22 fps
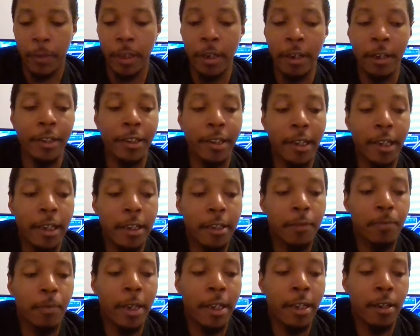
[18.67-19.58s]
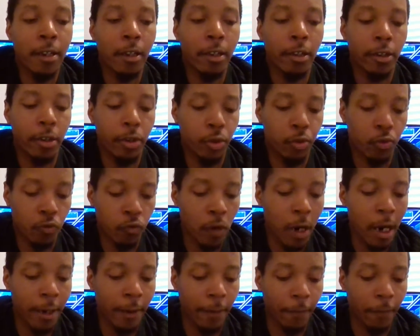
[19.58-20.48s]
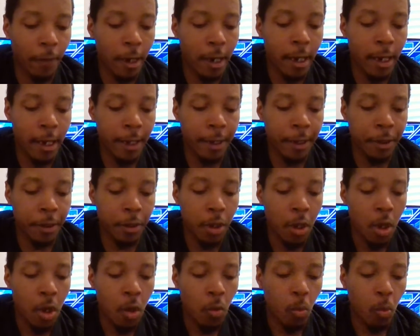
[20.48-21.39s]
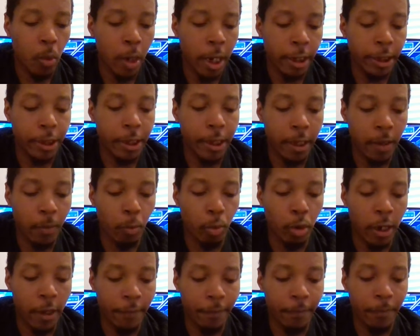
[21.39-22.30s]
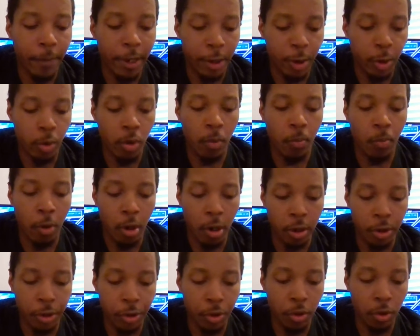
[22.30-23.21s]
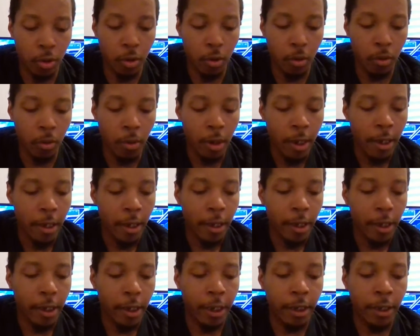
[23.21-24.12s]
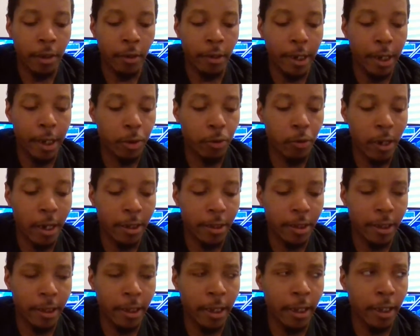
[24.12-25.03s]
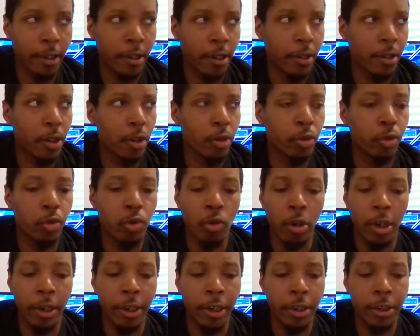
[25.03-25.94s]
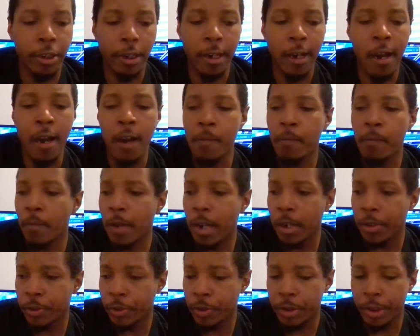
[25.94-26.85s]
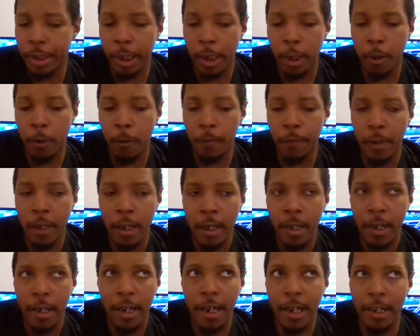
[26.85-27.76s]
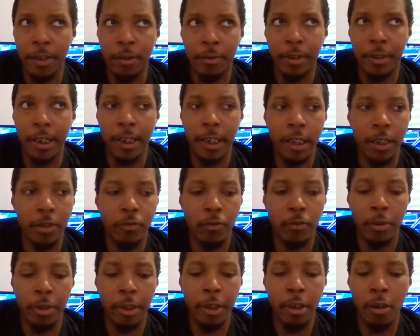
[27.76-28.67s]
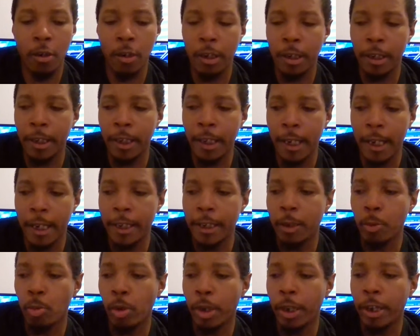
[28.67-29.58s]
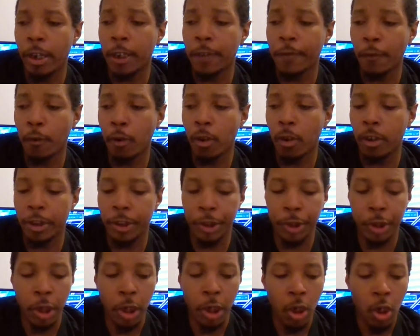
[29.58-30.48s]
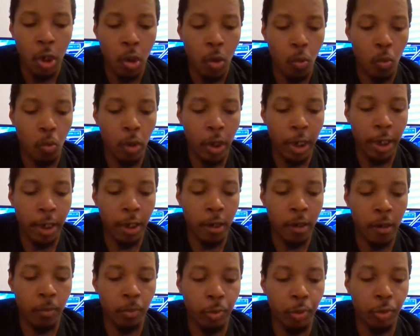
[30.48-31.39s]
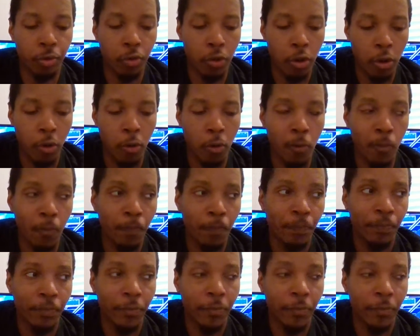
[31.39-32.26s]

He's been trying to find ways to get more information on Marshall. He tried to get Jordan to compromise herself. I don't think he's really going anywhere as far as with Drew.